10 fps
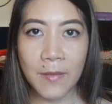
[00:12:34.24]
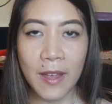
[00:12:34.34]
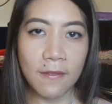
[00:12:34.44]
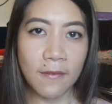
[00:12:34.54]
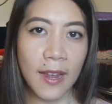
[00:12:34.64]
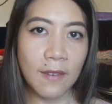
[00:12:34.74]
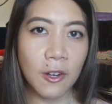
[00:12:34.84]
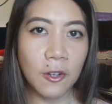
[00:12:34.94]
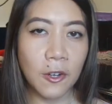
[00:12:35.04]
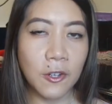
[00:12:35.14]
of my
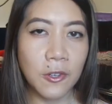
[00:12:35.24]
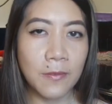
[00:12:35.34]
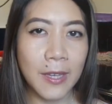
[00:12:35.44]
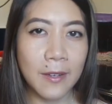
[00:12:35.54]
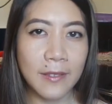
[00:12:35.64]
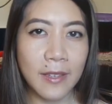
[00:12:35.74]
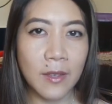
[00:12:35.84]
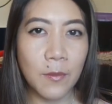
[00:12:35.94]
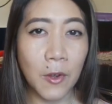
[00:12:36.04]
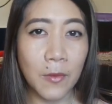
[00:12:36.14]
favorite go-to meals at
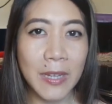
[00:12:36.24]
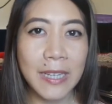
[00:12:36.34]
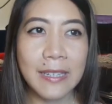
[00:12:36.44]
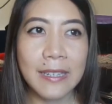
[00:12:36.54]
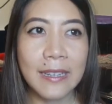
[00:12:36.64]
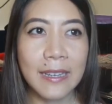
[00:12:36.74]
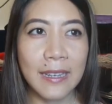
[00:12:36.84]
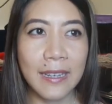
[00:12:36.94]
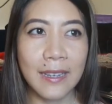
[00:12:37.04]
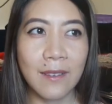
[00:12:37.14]
the moment,
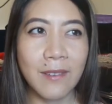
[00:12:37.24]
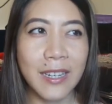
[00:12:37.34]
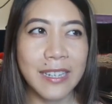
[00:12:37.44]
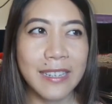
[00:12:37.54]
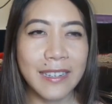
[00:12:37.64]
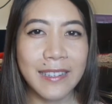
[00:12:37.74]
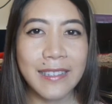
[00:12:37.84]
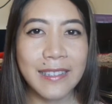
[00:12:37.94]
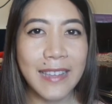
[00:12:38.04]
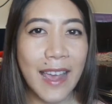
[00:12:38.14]
which
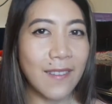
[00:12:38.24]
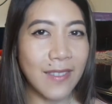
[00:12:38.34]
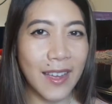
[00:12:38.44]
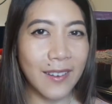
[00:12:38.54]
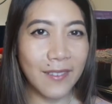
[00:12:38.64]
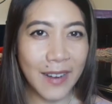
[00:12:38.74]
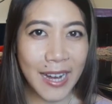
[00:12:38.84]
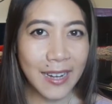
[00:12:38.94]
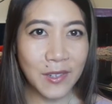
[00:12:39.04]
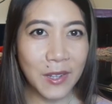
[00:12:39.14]
doesn't sound that
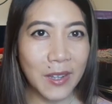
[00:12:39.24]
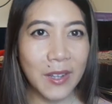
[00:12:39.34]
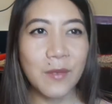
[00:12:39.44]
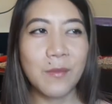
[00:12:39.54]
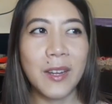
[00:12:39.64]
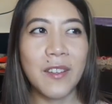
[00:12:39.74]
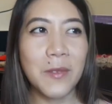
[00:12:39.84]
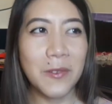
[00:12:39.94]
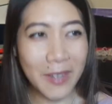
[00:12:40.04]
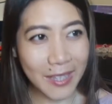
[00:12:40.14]
great, but I've
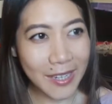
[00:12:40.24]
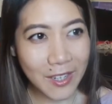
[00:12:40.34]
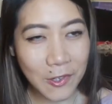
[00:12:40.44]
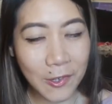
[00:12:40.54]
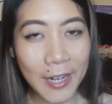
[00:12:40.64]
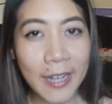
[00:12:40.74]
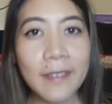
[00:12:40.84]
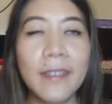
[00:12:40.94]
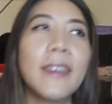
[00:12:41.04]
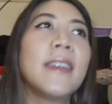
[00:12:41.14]
been really
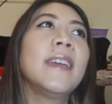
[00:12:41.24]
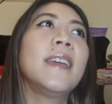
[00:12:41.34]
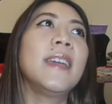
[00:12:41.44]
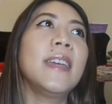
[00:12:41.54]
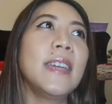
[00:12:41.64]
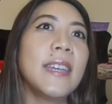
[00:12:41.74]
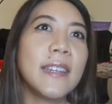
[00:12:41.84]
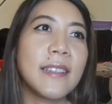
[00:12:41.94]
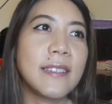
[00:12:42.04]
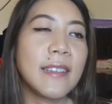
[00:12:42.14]
enjoying,
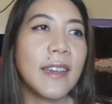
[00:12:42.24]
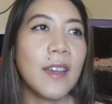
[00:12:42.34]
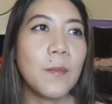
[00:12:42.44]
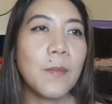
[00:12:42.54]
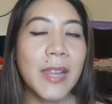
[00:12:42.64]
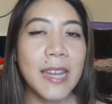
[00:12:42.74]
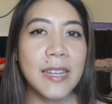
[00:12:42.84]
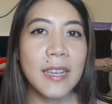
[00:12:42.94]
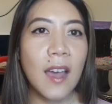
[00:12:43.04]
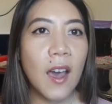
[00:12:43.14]
is
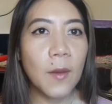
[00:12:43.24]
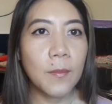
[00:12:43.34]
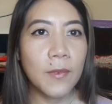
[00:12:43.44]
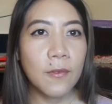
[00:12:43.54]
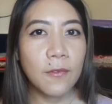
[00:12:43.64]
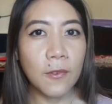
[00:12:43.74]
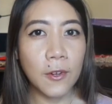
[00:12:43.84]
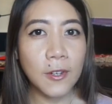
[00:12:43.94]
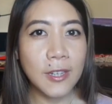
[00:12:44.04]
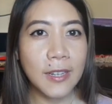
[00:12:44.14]
blending up
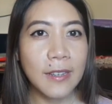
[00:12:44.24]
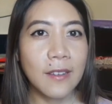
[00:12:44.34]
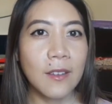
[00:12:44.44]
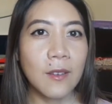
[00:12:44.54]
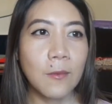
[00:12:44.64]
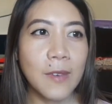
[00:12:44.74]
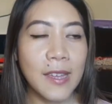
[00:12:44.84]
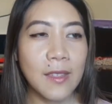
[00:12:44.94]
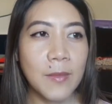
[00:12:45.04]
fruit with